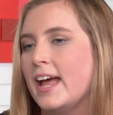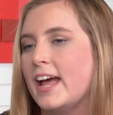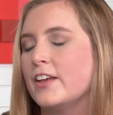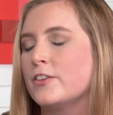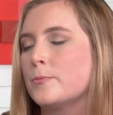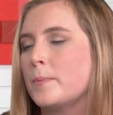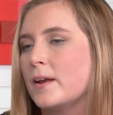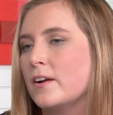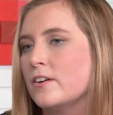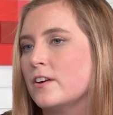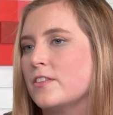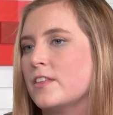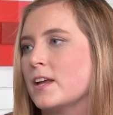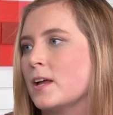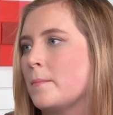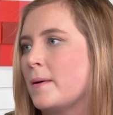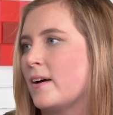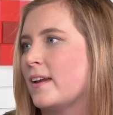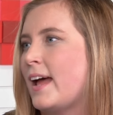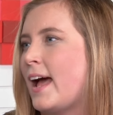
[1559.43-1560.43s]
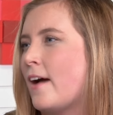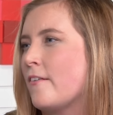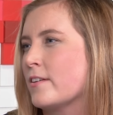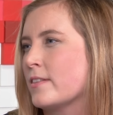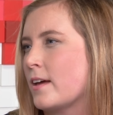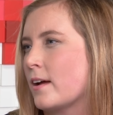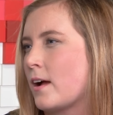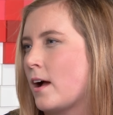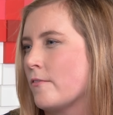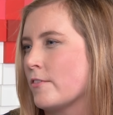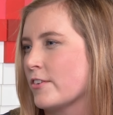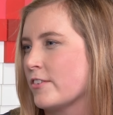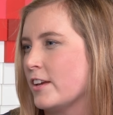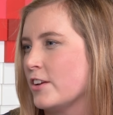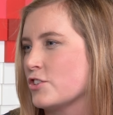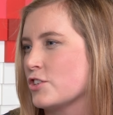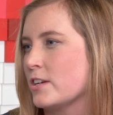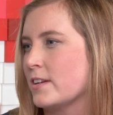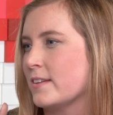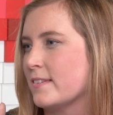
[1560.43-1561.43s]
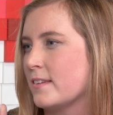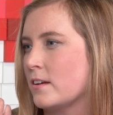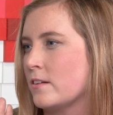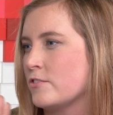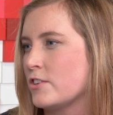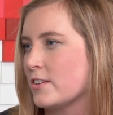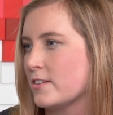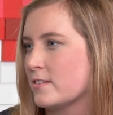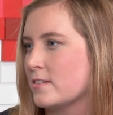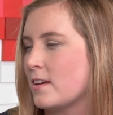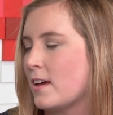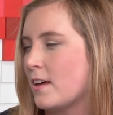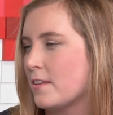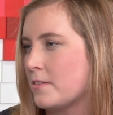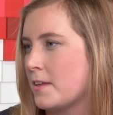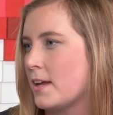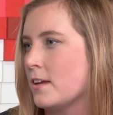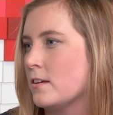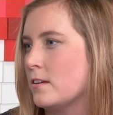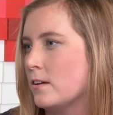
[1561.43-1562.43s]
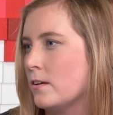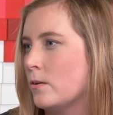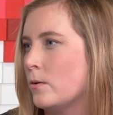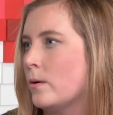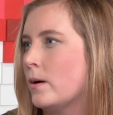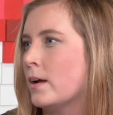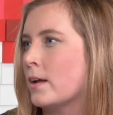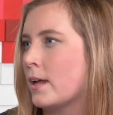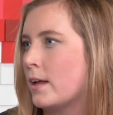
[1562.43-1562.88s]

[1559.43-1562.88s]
It's better to think about having that conversation instead of just a thank you.